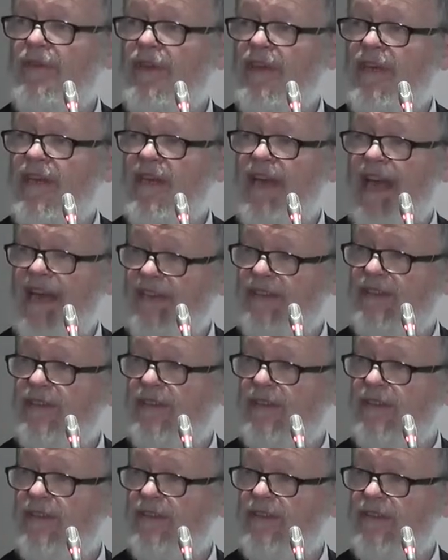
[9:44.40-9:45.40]
the
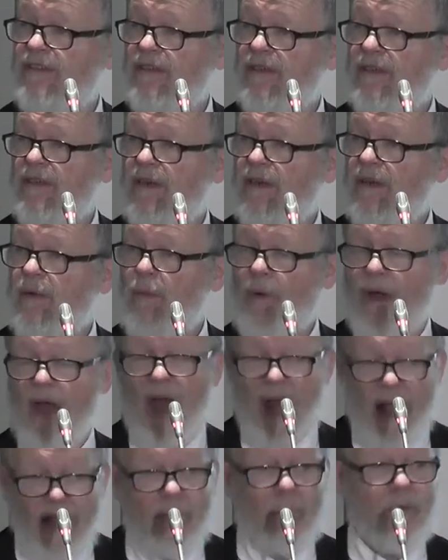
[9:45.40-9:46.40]
elections, where
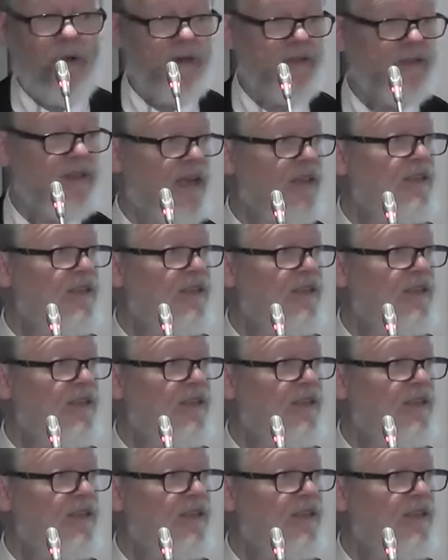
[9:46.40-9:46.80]
I was